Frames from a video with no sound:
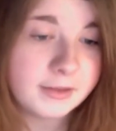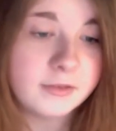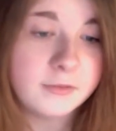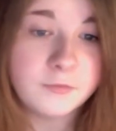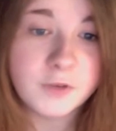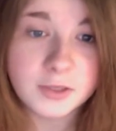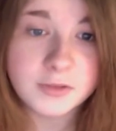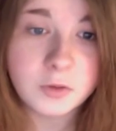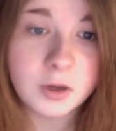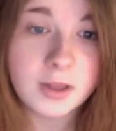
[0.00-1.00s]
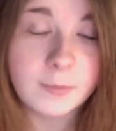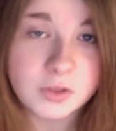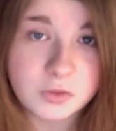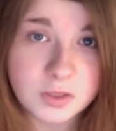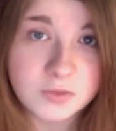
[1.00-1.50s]
the frickin' storyline
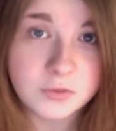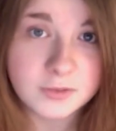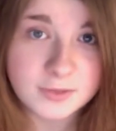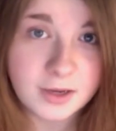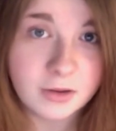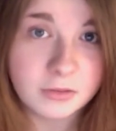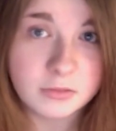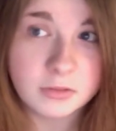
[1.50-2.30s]
was stressful as hell.